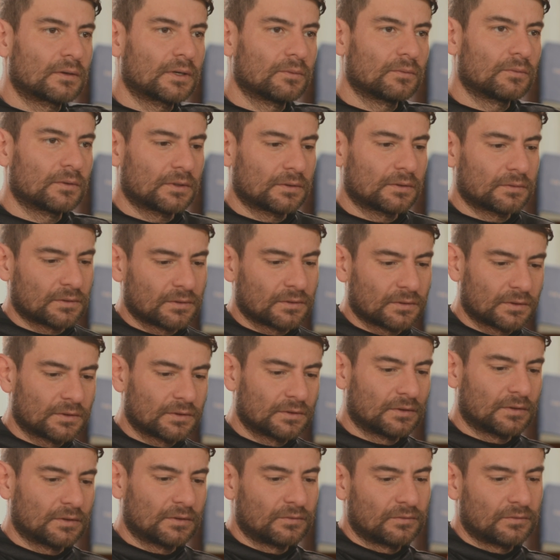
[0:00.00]
Okay. Well,
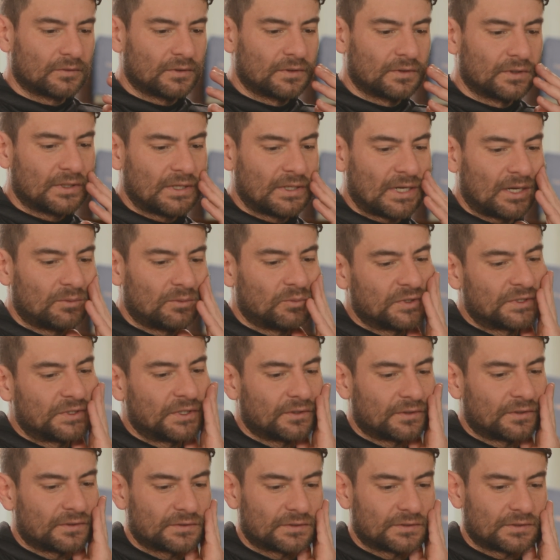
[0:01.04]
in the
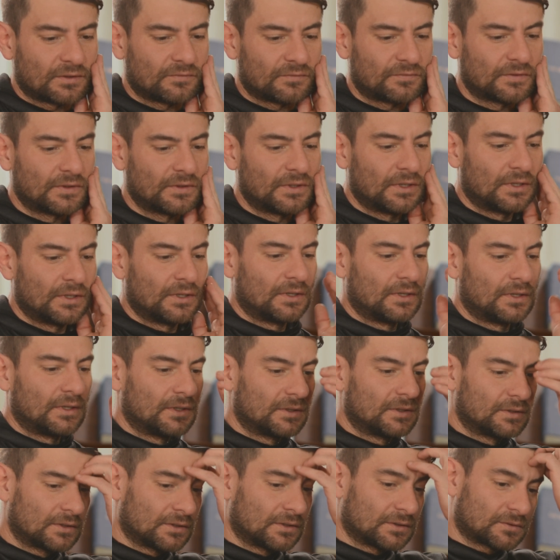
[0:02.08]
non-material stuff,
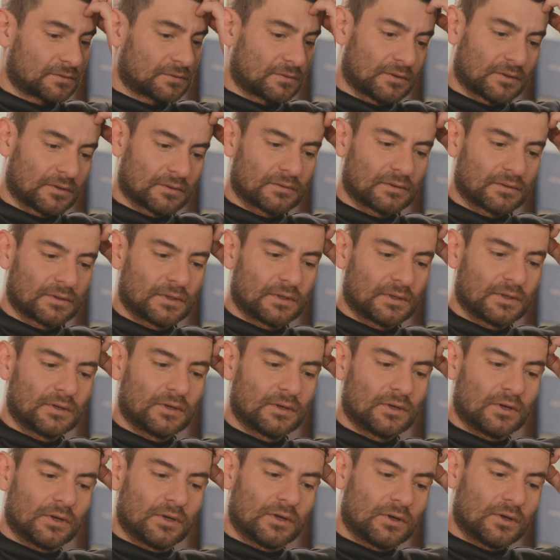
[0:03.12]
this quote,
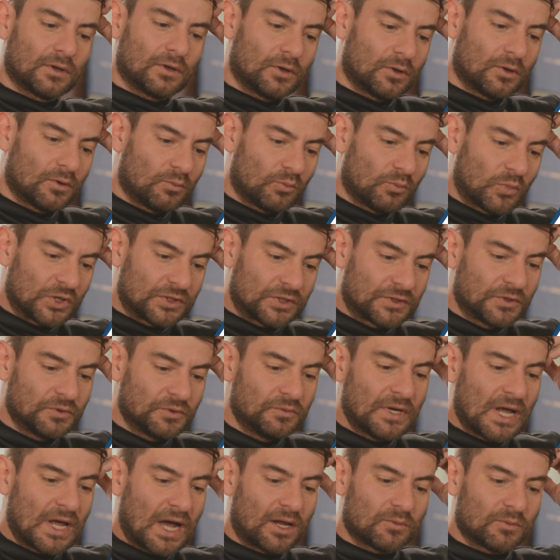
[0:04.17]
but
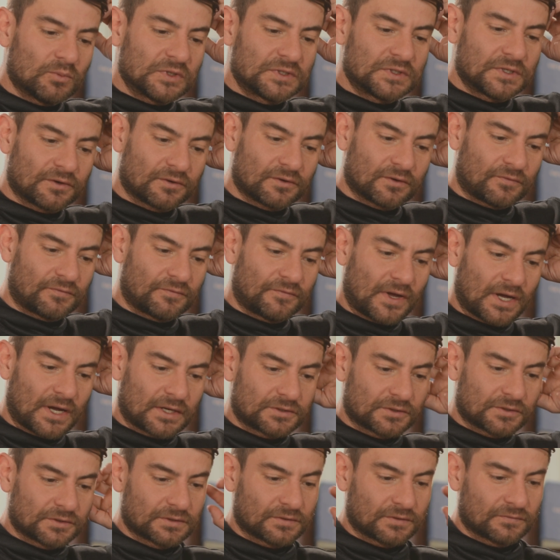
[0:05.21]
two non-material
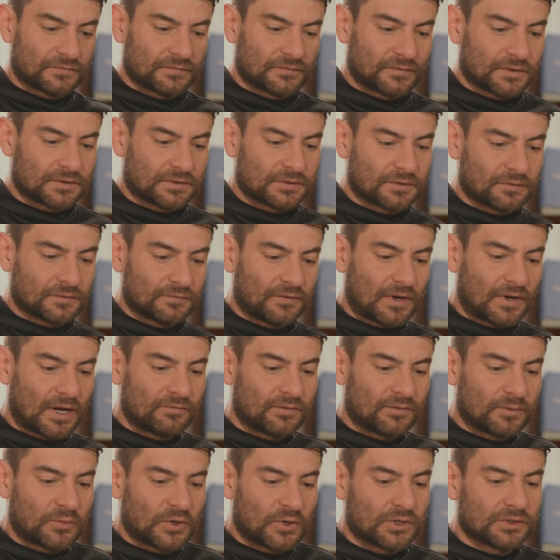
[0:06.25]
factors of
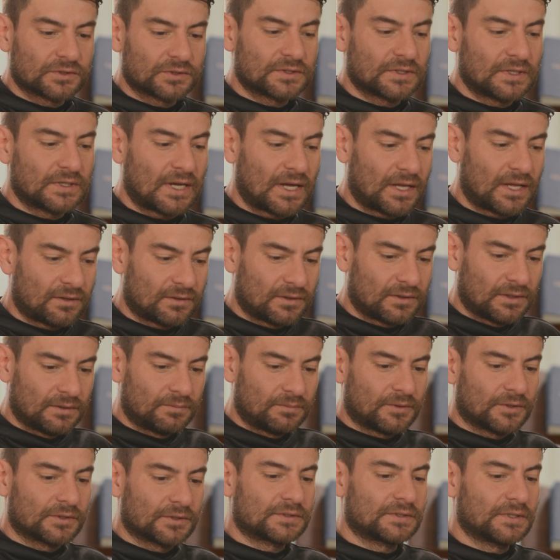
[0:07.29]
surviving personality
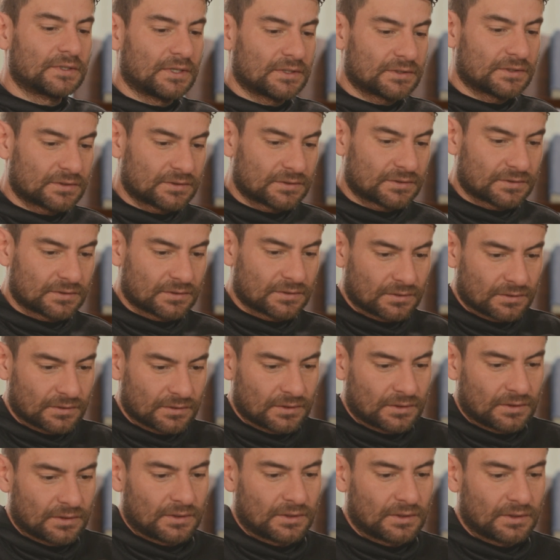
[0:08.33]
persists.
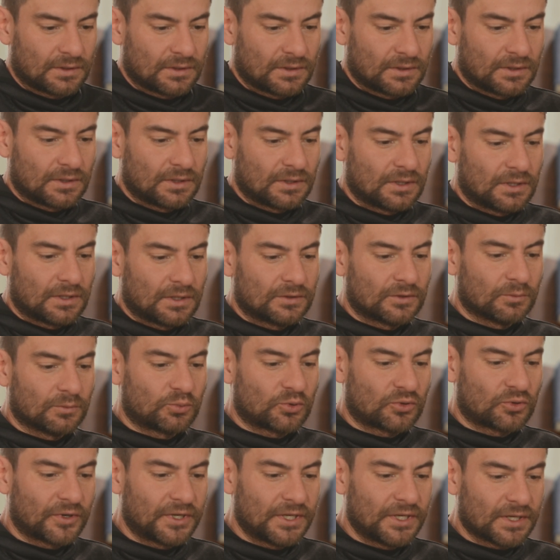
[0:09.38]
The
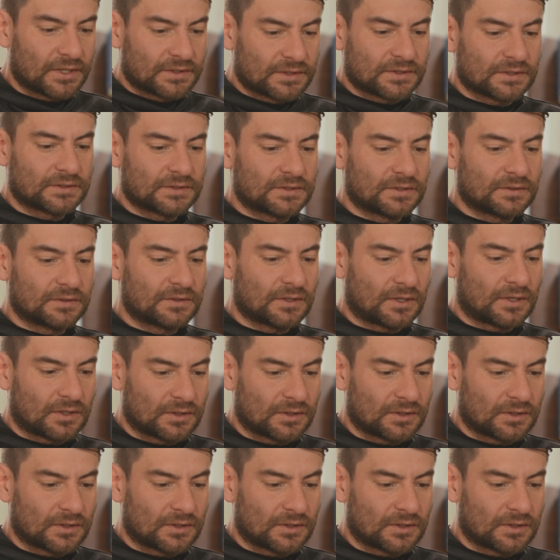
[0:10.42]
pre-existent